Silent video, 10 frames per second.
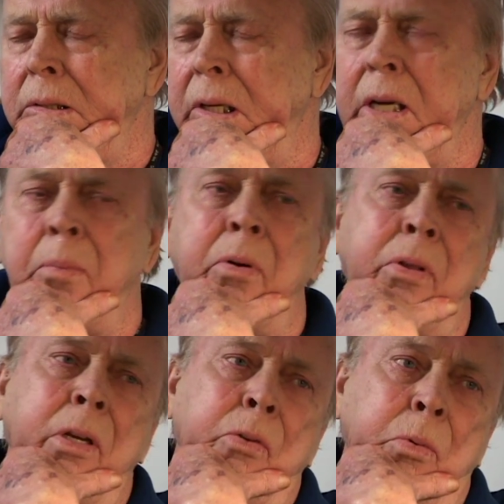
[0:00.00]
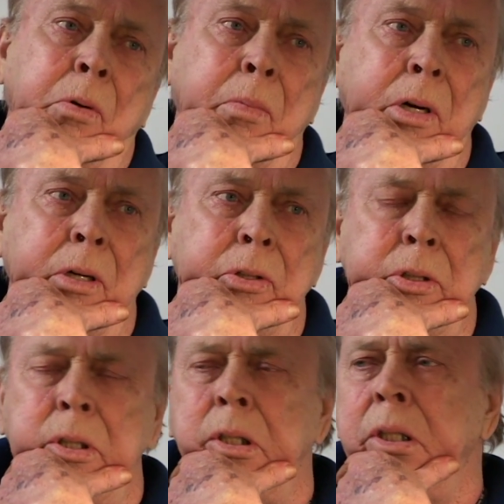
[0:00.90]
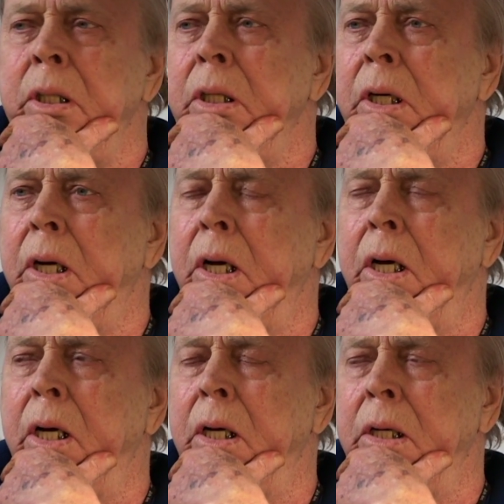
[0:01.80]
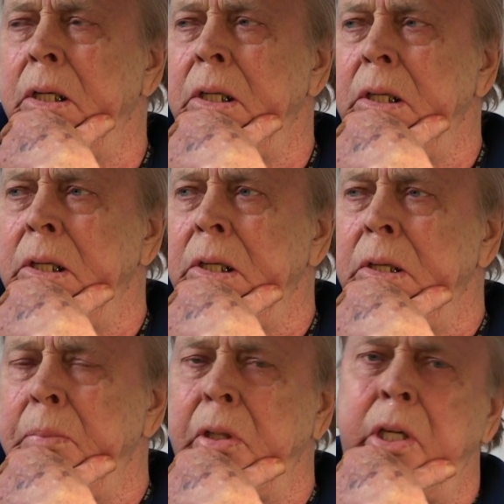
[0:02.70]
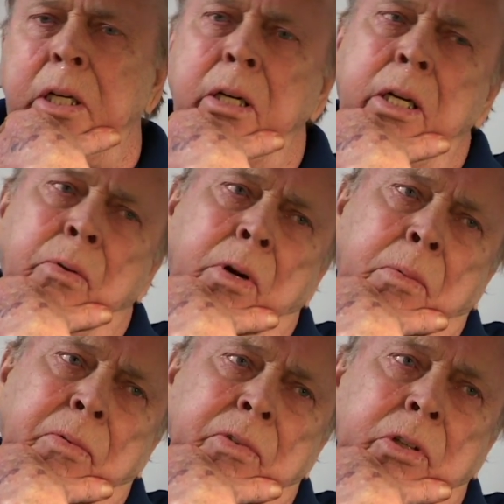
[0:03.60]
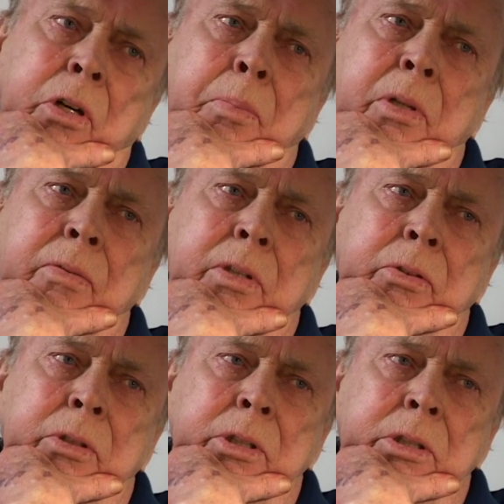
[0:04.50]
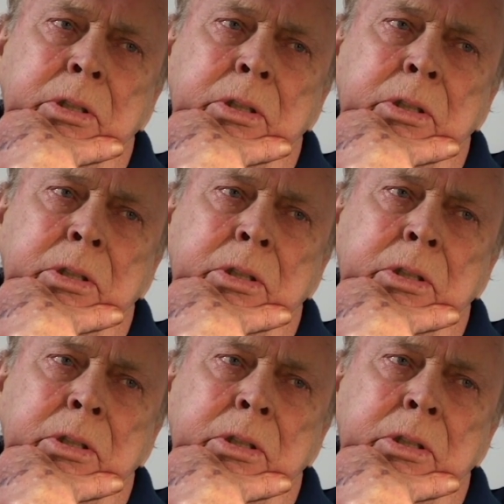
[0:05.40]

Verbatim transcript: a number of things will emerge uh, particularly in the realm of interpretive history.